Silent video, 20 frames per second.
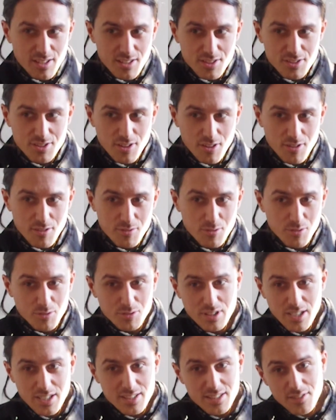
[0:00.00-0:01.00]
So
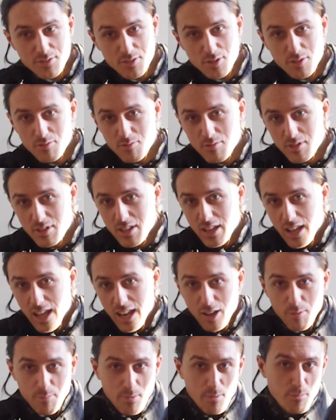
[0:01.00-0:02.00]
Gore-Tex gives you a
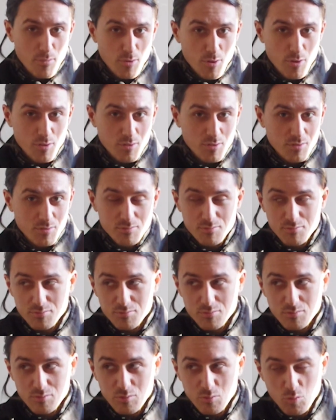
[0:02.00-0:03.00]
little bit more
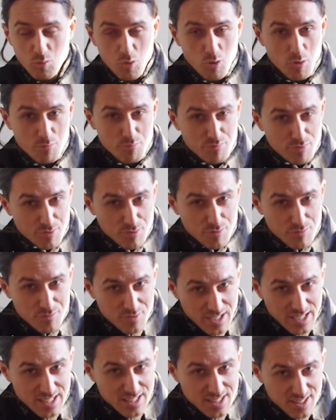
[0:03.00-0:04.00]

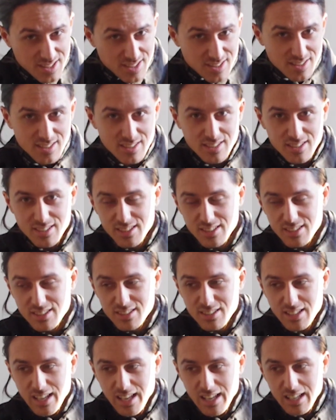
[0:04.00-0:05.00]
waterproofness.
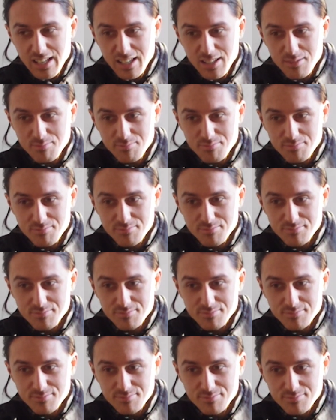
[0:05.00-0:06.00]
Um,
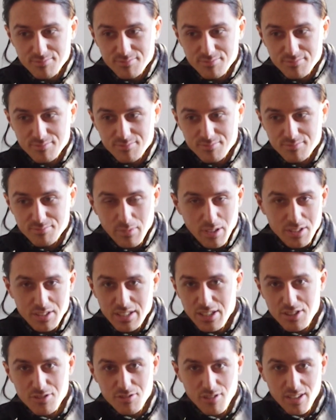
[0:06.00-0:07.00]
but
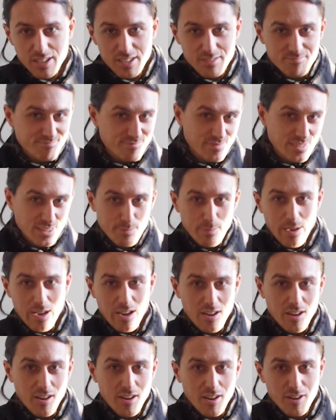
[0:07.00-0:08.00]
D-Dry, it's about
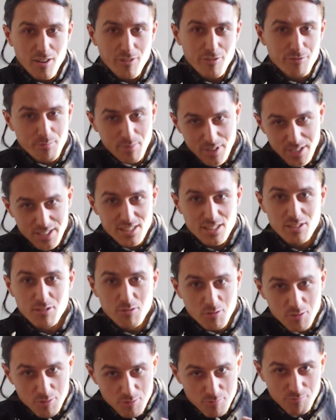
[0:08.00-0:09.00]
half, but it's
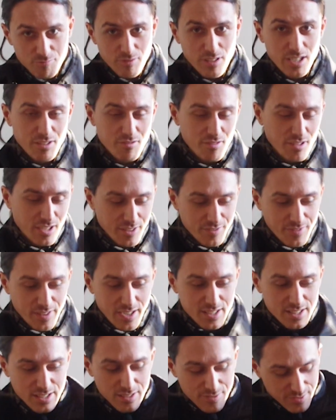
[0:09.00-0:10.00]
still really, really
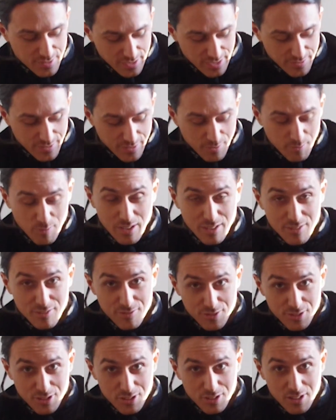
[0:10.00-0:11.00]
effective. If it went
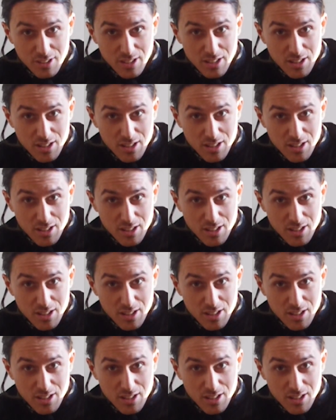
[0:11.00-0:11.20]
for